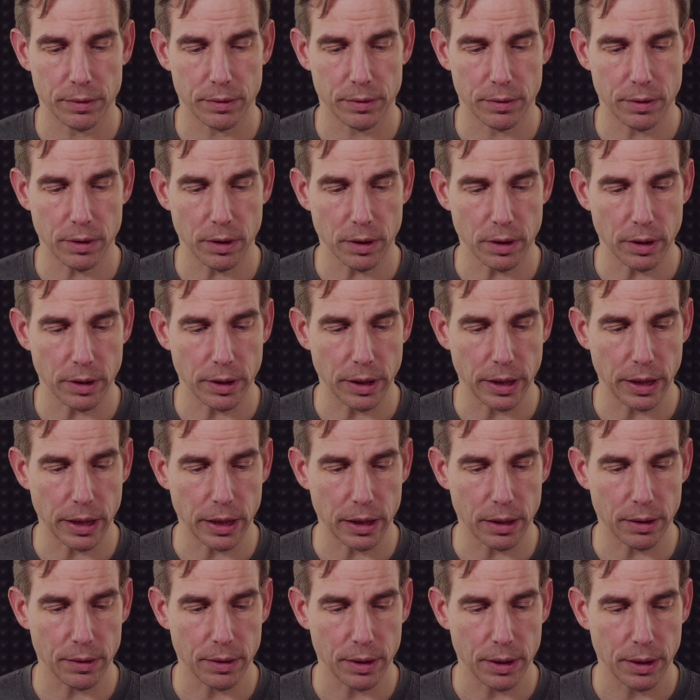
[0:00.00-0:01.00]
started
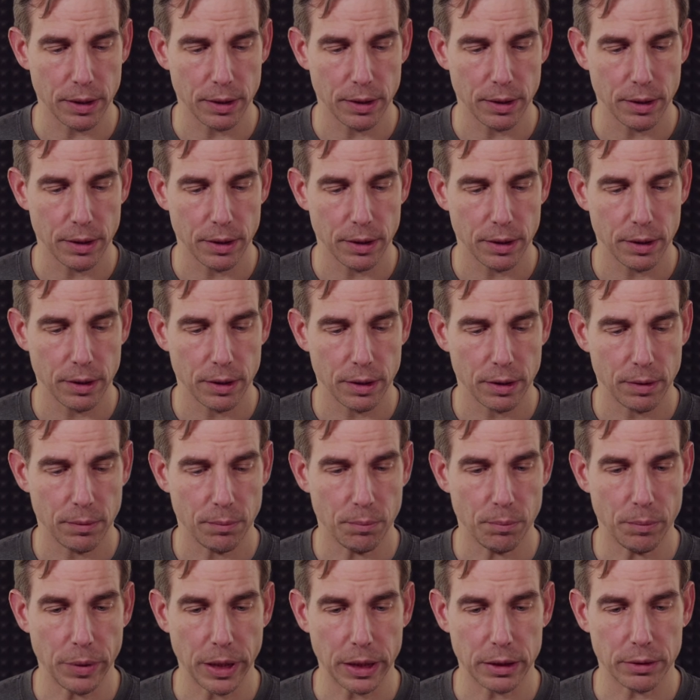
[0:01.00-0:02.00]
again.
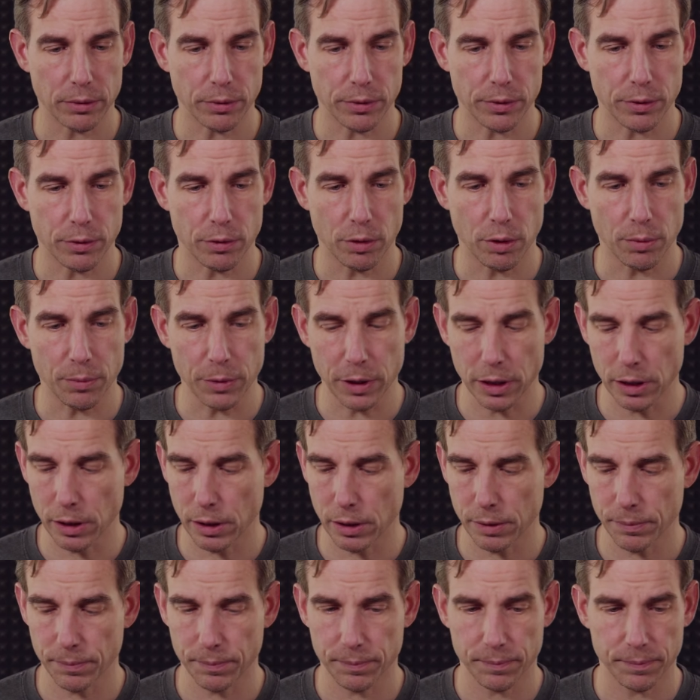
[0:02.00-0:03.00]
Back to the
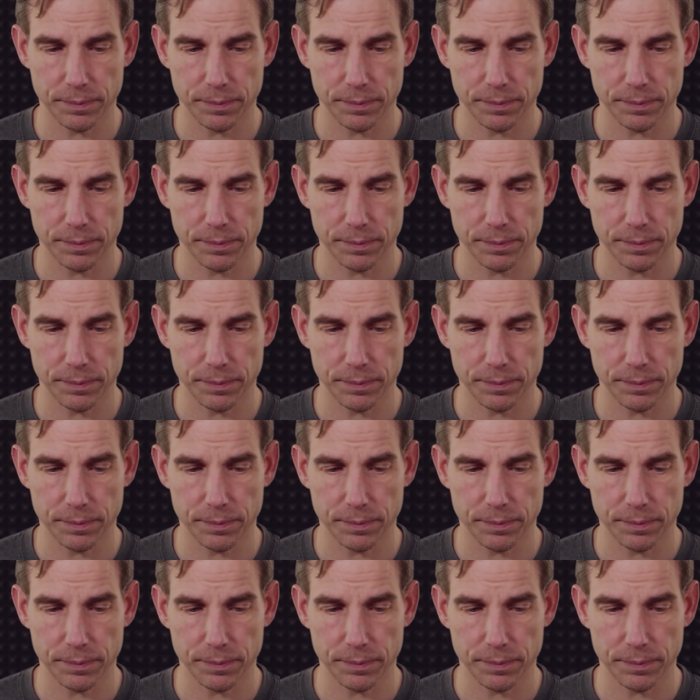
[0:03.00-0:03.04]
terminal.